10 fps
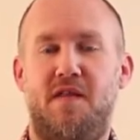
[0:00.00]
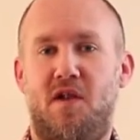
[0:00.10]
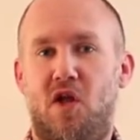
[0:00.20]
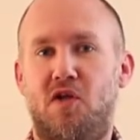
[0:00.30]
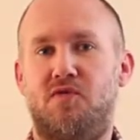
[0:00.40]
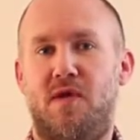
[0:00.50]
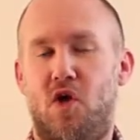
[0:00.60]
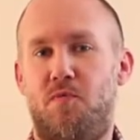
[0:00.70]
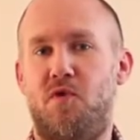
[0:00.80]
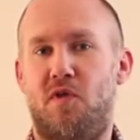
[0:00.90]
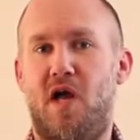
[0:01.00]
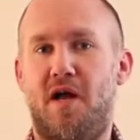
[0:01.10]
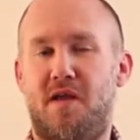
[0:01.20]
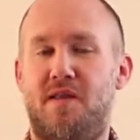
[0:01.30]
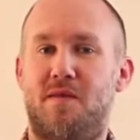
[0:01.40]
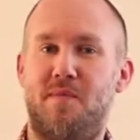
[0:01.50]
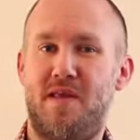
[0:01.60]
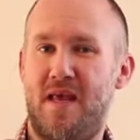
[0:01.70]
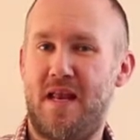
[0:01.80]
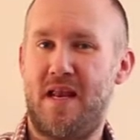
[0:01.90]
That'll also help you lock in the
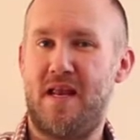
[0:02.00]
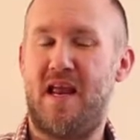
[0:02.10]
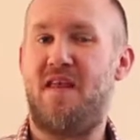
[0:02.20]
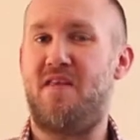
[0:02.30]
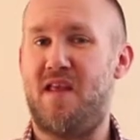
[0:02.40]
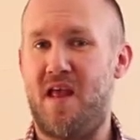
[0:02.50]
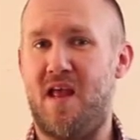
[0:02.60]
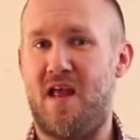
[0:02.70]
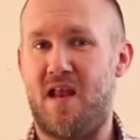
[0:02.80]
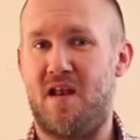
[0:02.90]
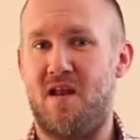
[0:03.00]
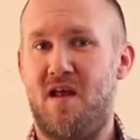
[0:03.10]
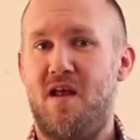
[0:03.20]
beginning and the end